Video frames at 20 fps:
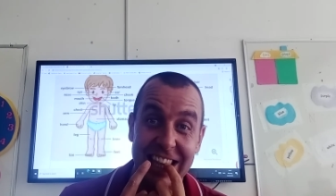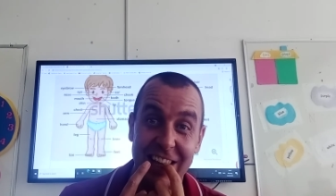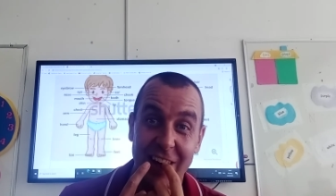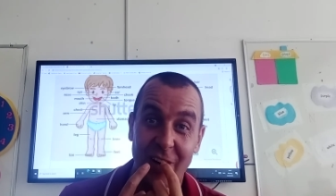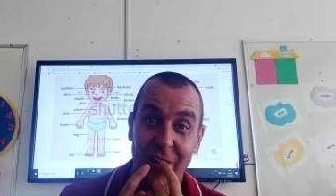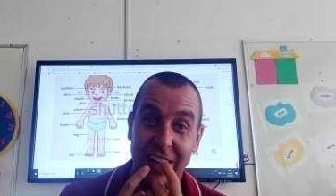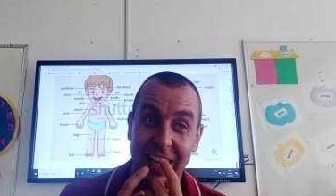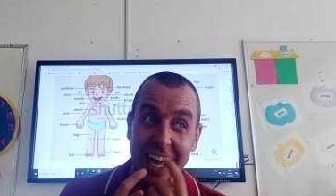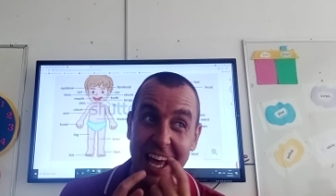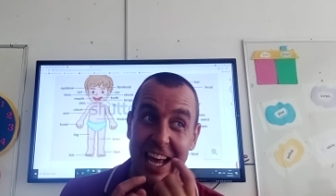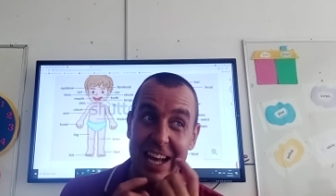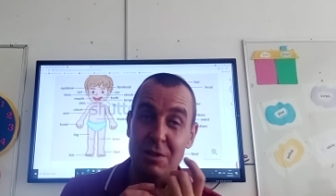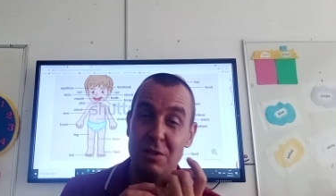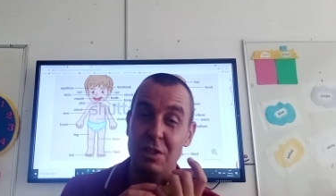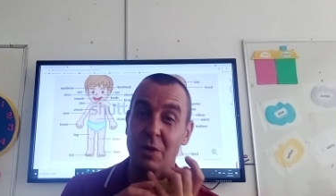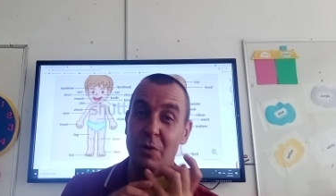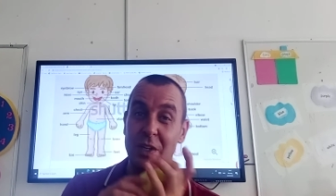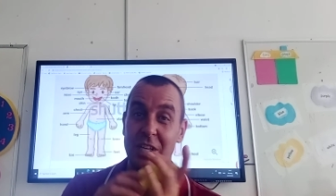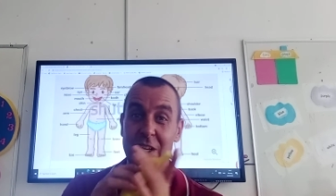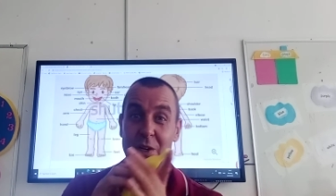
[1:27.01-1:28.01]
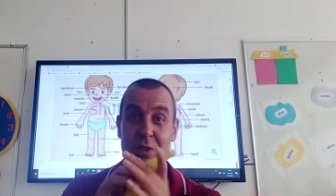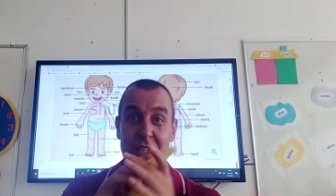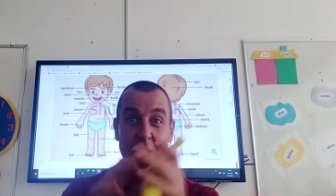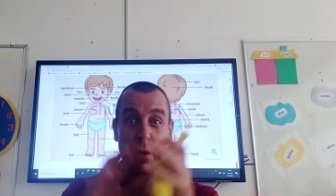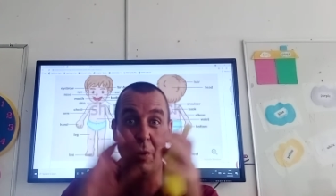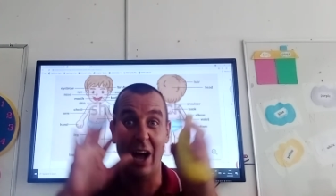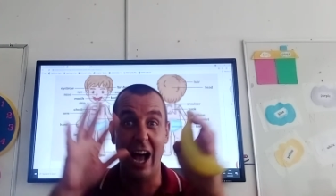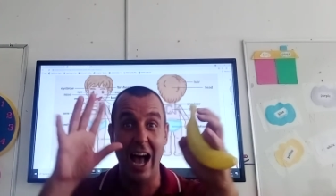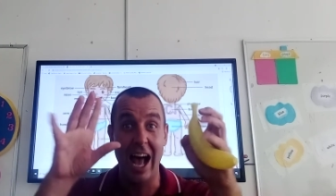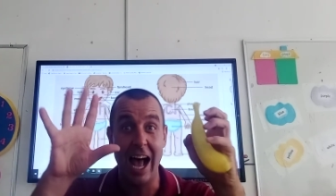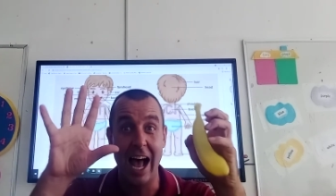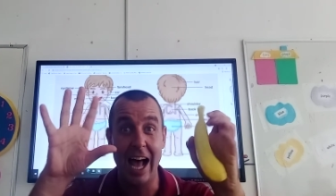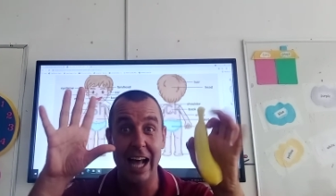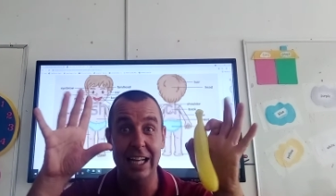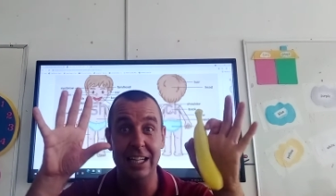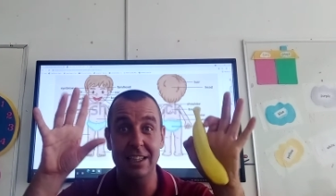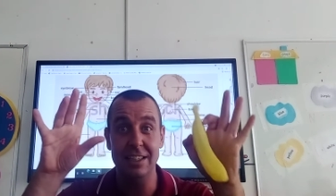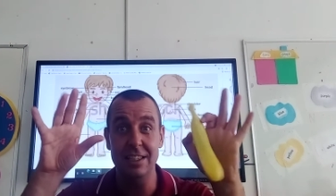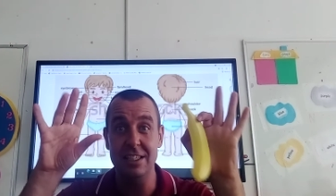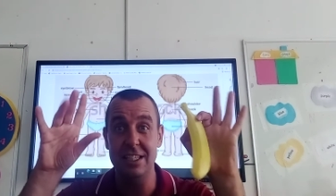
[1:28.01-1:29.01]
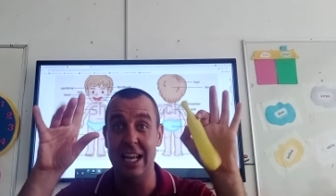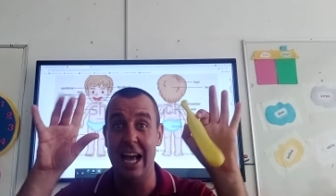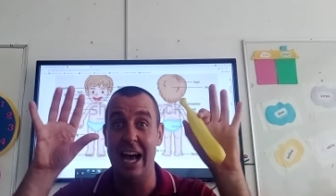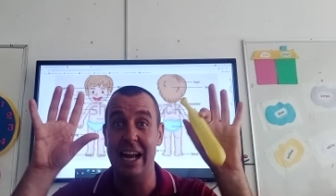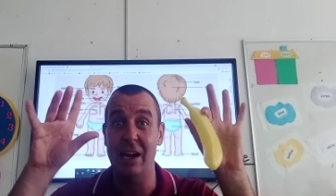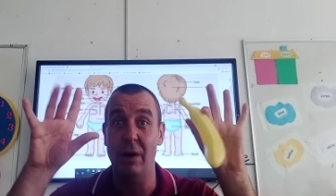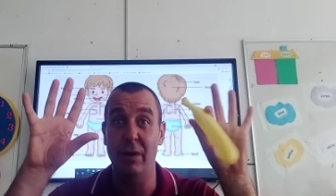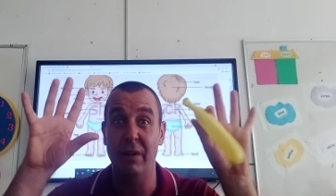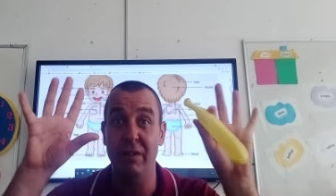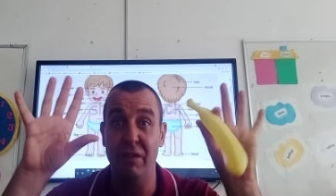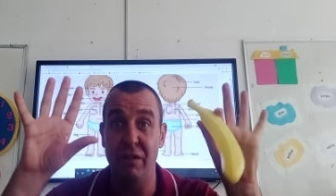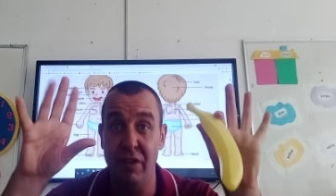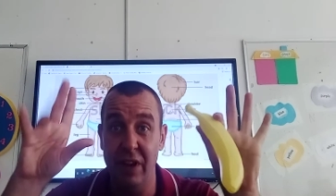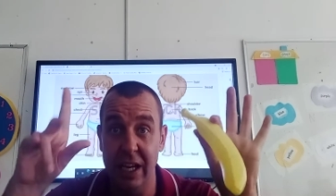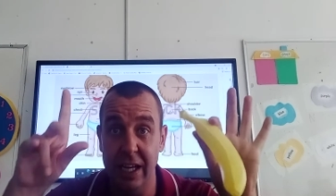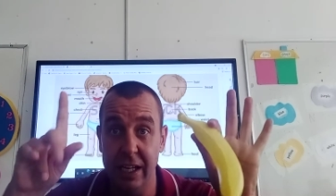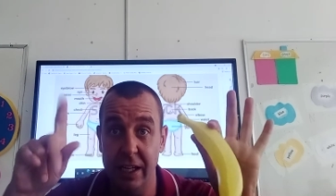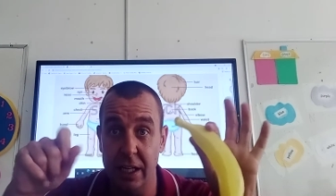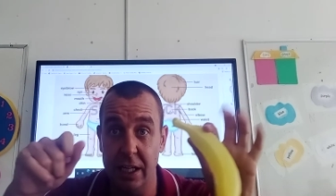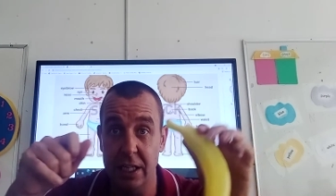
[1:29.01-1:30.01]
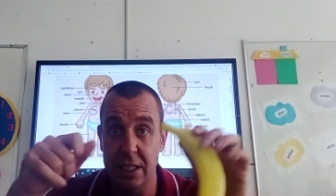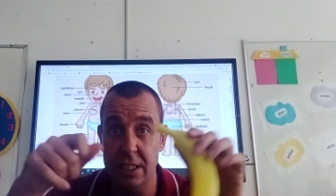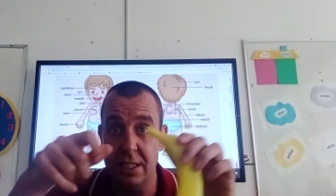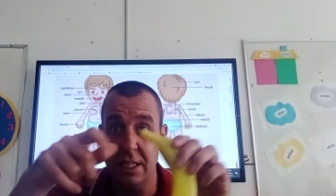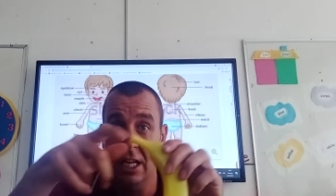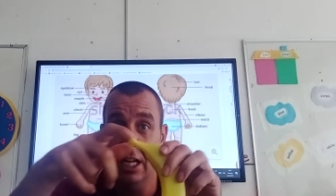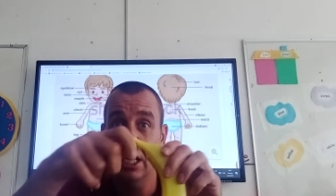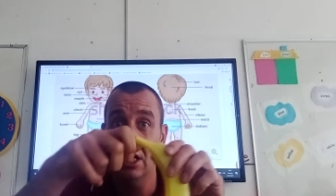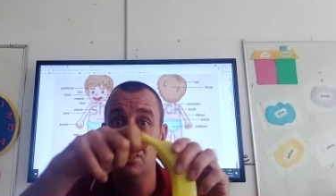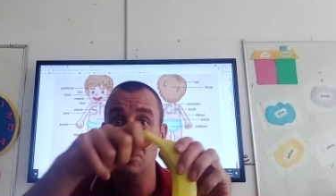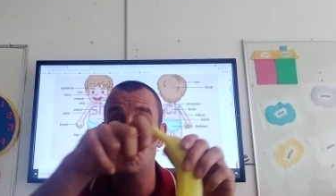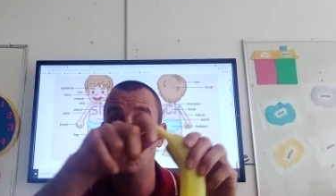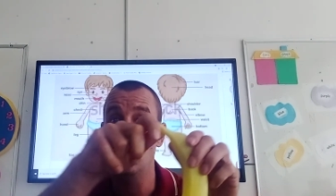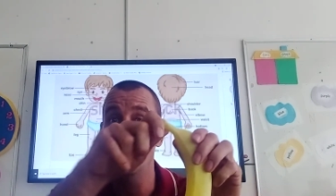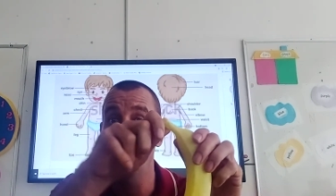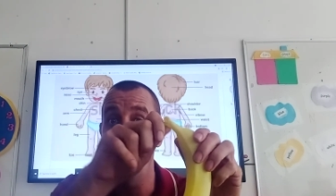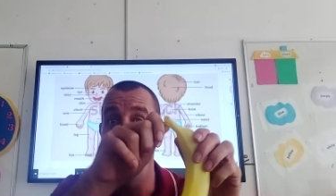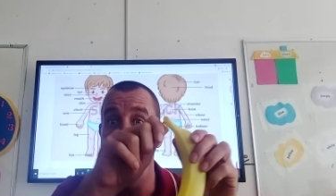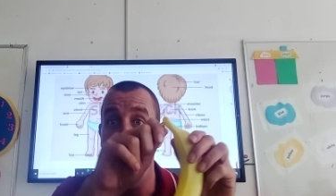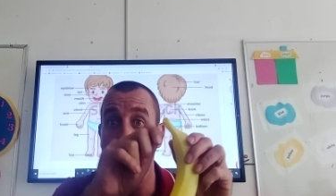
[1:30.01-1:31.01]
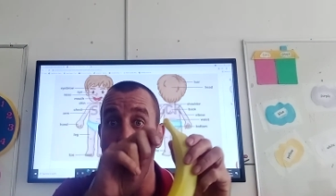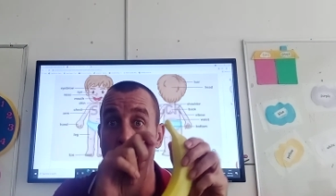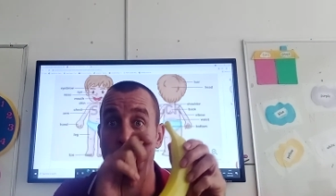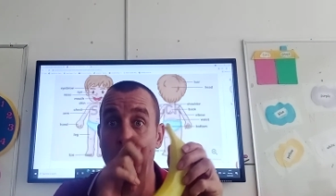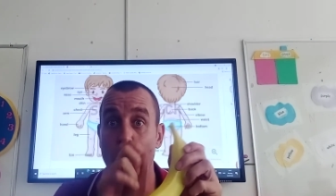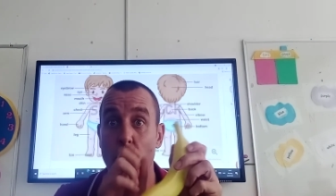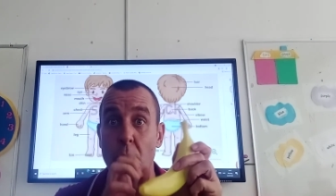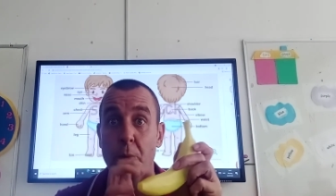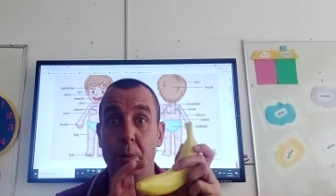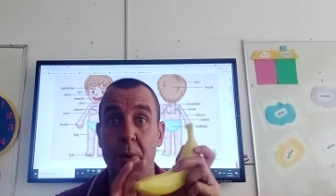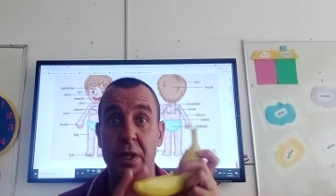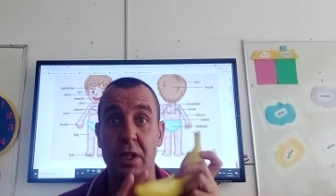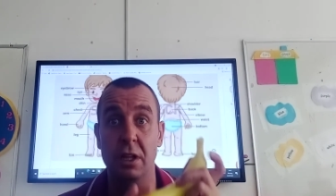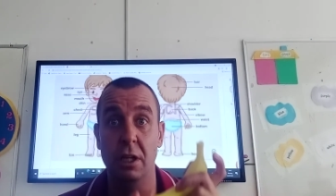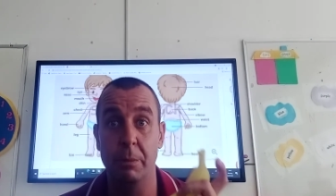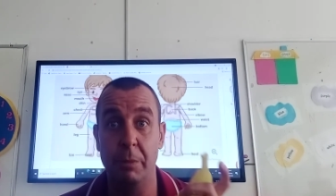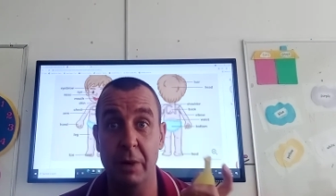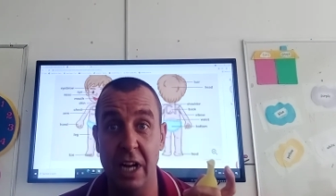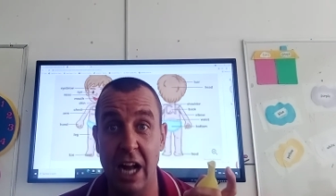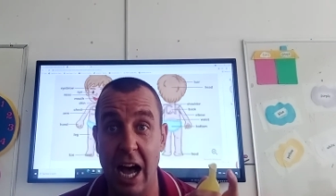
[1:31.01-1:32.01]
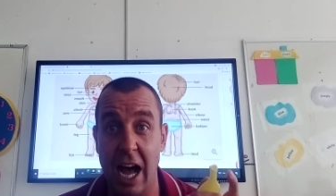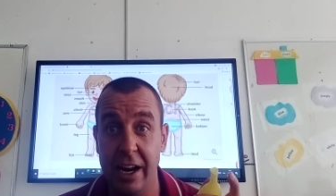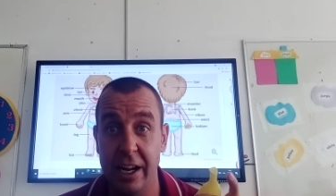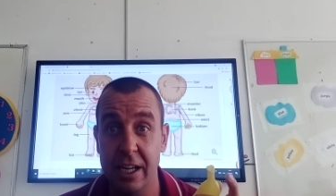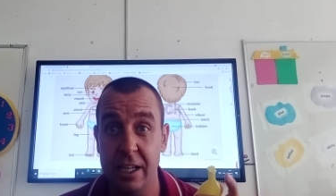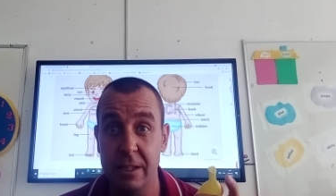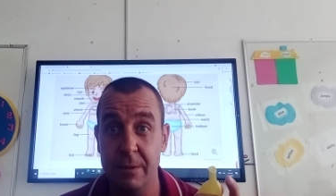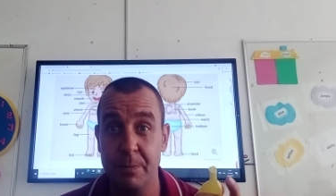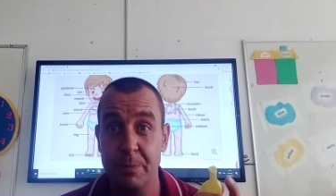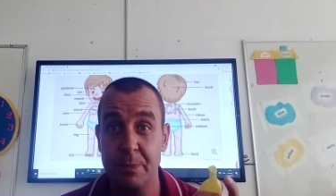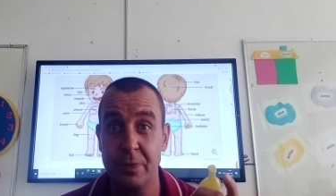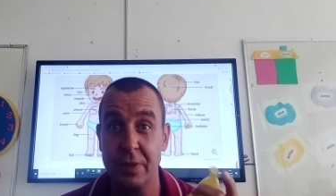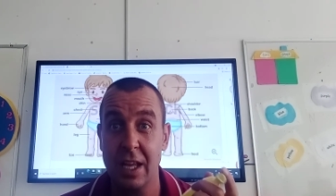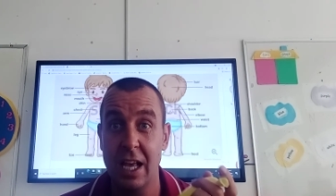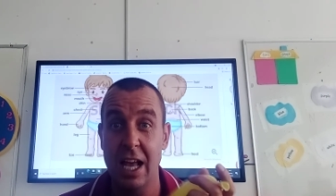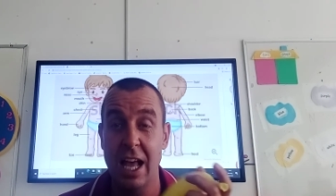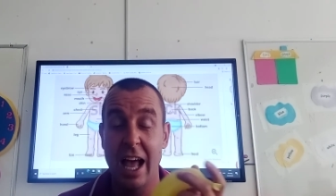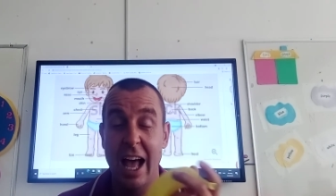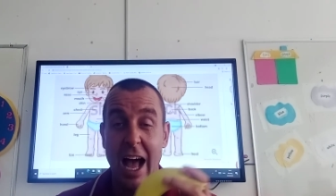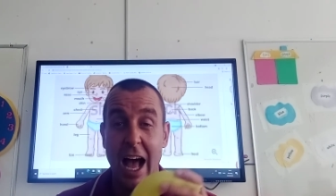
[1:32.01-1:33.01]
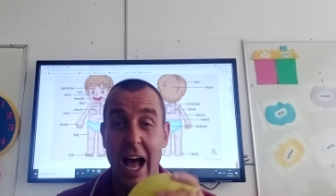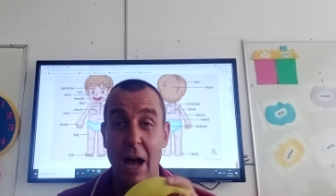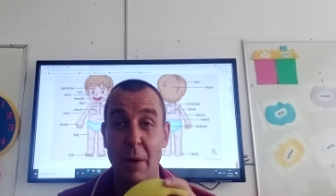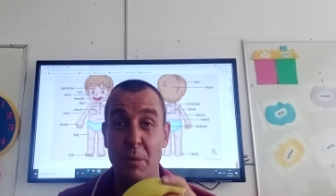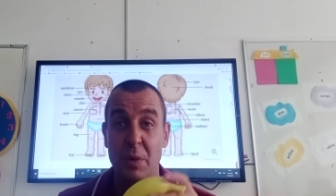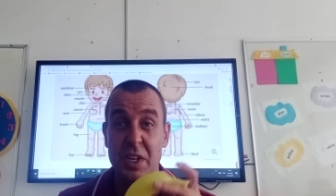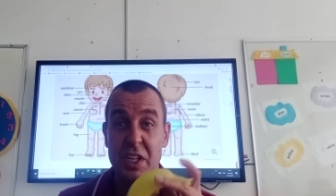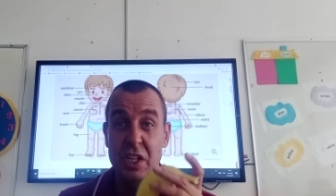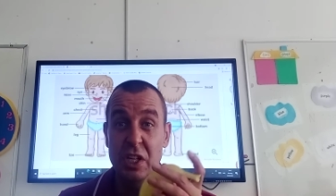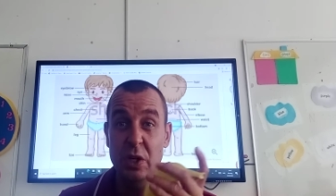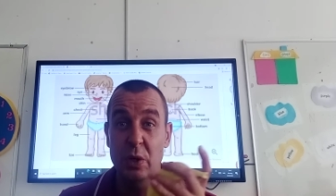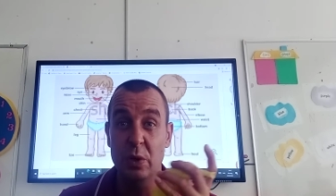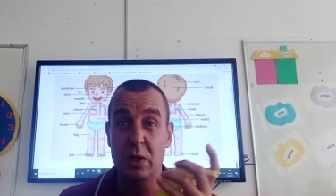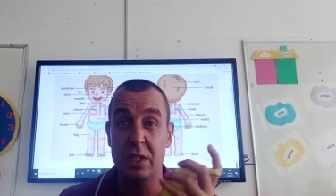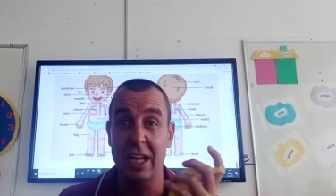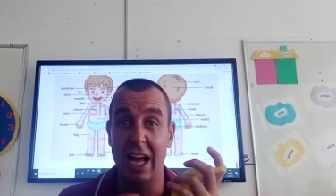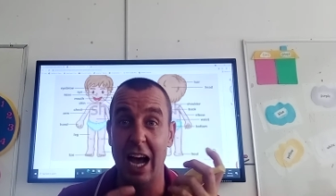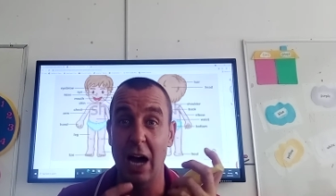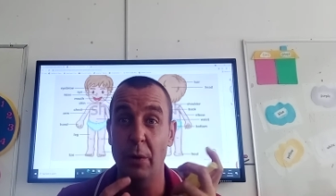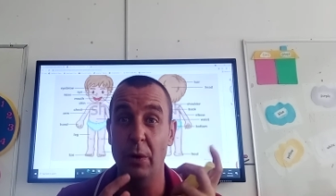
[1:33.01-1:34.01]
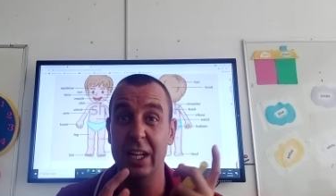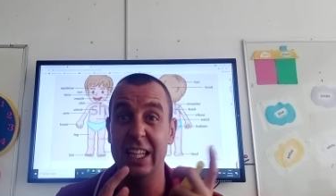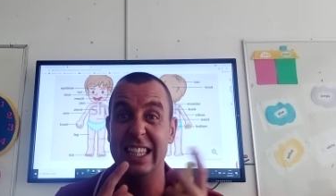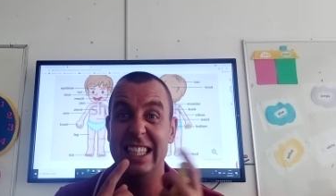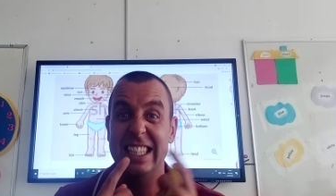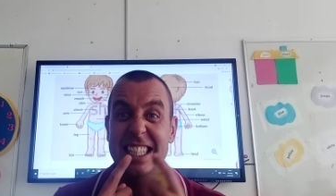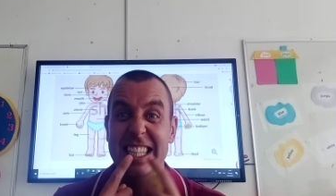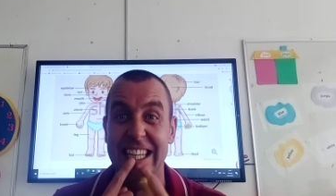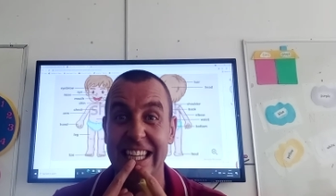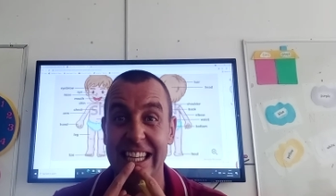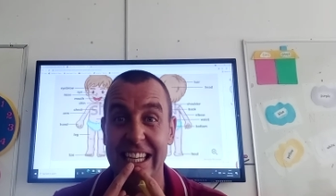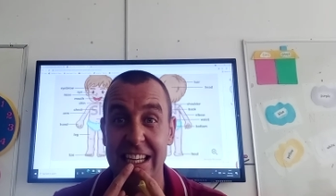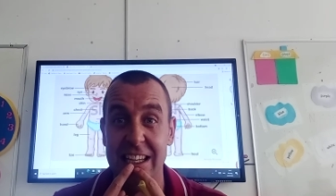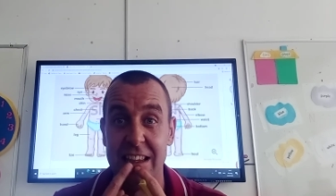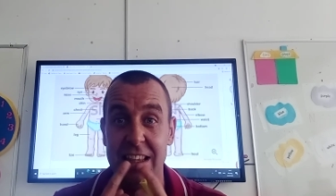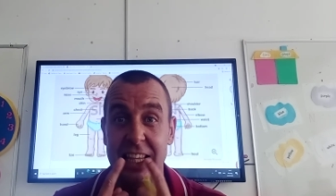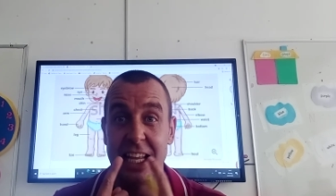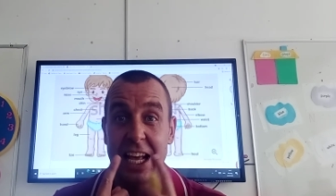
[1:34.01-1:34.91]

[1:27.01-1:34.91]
Okay, so we use our hands and our fingers to open the banana, and we use our teeth